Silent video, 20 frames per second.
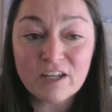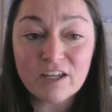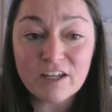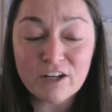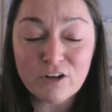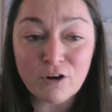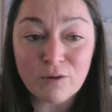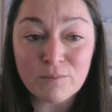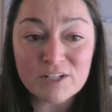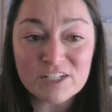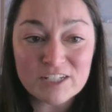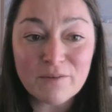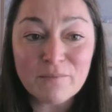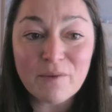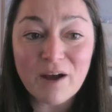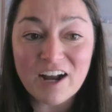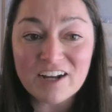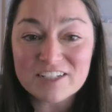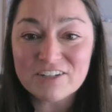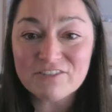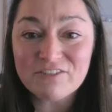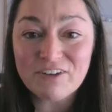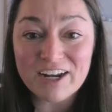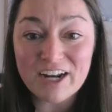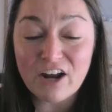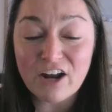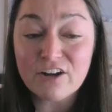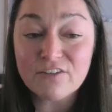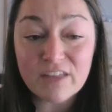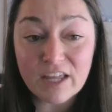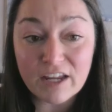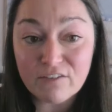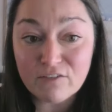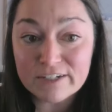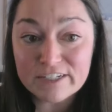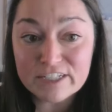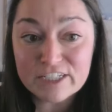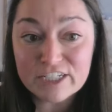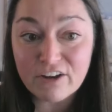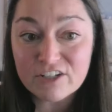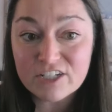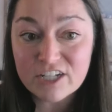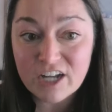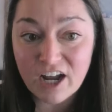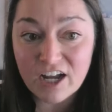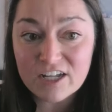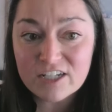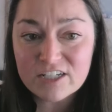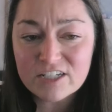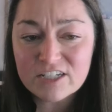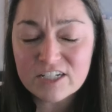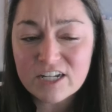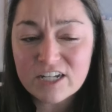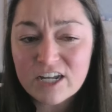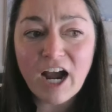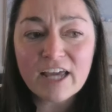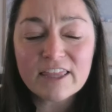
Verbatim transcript: enormous inbox to find out if they've reached out to us.